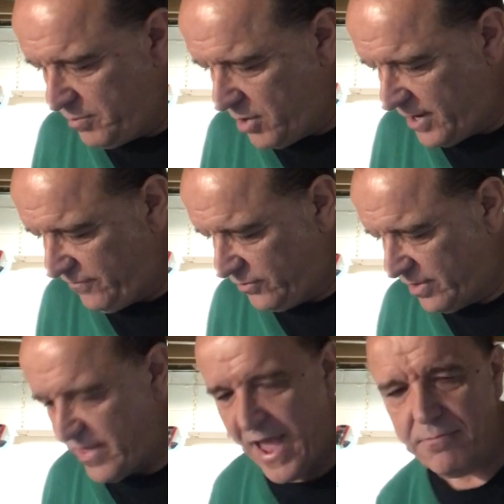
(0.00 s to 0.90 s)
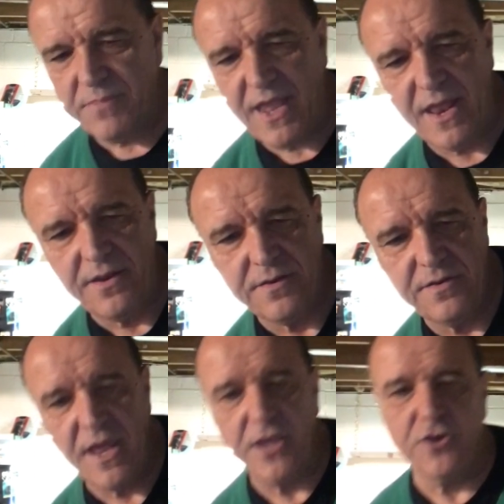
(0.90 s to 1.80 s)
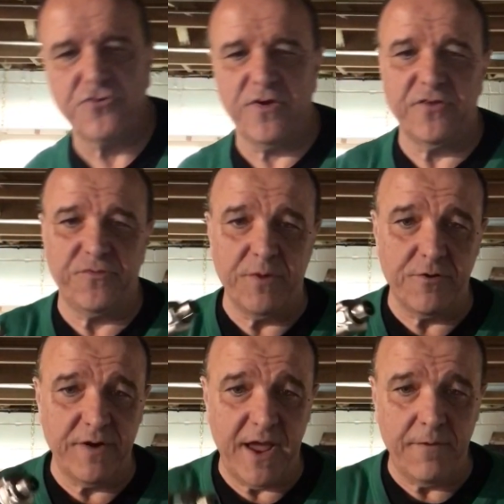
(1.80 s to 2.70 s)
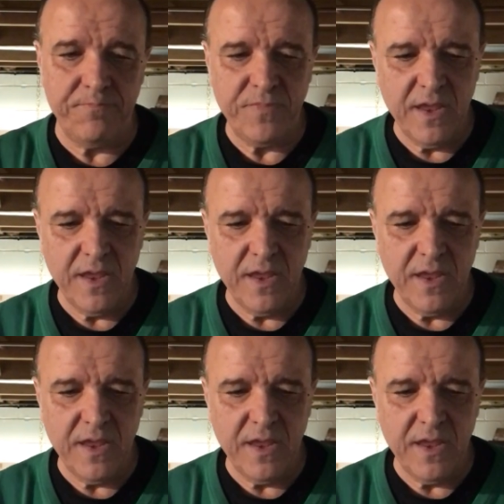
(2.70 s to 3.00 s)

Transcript: mindful of that. And take your transmitter now,